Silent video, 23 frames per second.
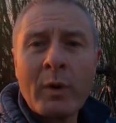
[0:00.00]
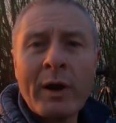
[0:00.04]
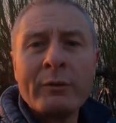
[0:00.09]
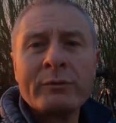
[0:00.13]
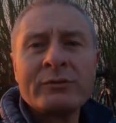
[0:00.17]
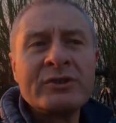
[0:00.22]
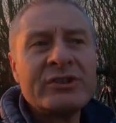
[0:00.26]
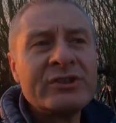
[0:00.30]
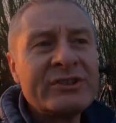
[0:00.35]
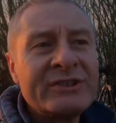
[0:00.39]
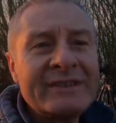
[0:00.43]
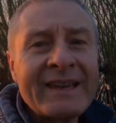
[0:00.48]

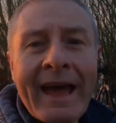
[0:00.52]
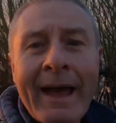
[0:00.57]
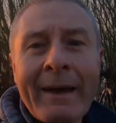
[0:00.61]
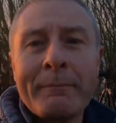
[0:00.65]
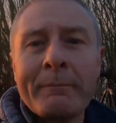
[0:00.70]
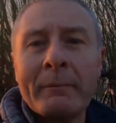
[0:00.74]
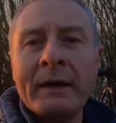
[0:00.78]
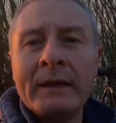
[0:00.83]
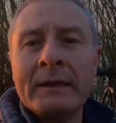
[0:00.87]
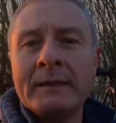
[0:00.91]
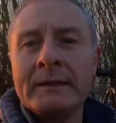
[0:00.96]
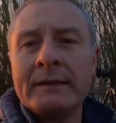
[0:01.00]
Welches
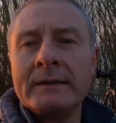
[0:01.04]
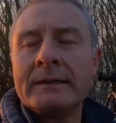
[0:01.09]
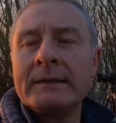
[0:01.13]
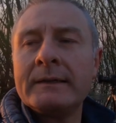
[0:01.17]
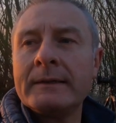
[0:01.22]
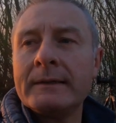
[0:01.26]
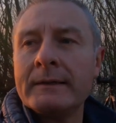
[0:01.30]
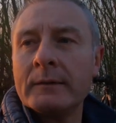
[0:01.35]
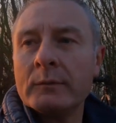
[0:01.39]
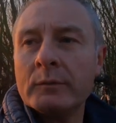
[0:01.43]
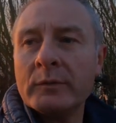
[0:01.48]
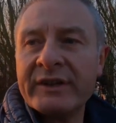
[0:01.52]
Dam,
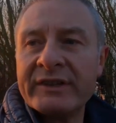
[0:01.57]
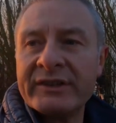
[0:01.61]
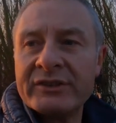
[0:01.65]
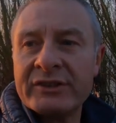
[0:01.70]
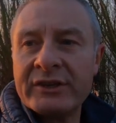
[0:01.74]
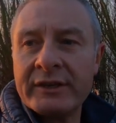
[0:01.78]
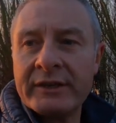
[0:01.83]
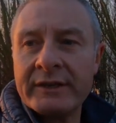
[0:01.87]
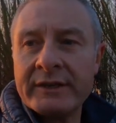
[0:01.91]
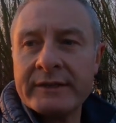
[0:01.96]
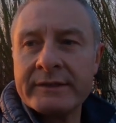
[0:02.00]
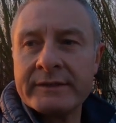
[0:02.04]

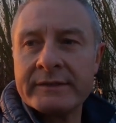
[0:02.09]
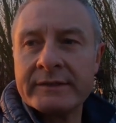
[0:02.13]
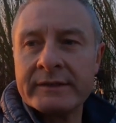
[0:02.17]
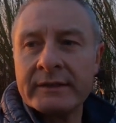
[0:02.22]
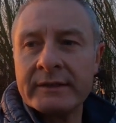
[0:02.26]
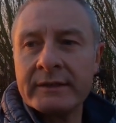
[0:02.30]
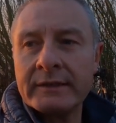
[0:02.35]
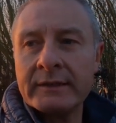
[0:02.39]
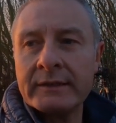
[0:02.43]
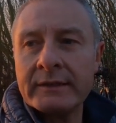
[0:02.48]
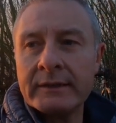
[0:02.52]
which is